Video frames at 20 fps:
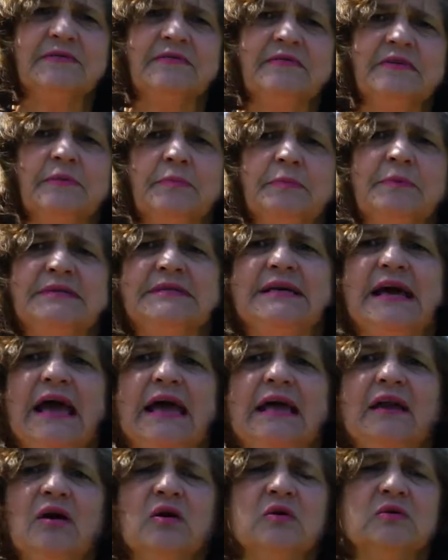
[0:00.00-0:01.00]
of the
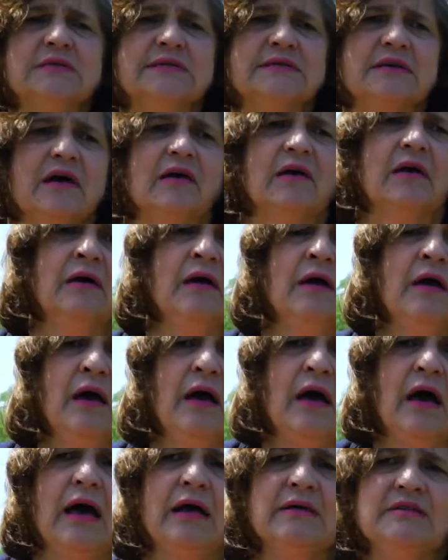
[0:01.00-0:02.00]
potatoes
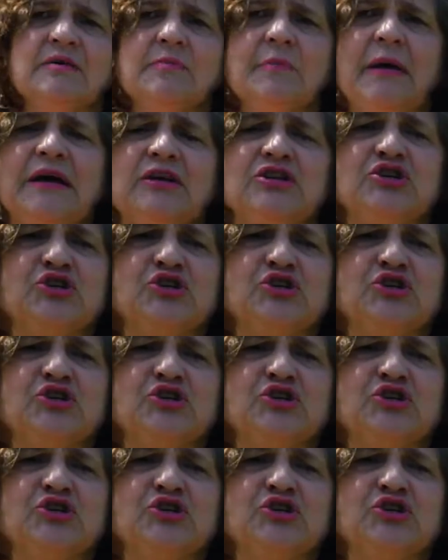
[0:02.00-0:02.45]
to make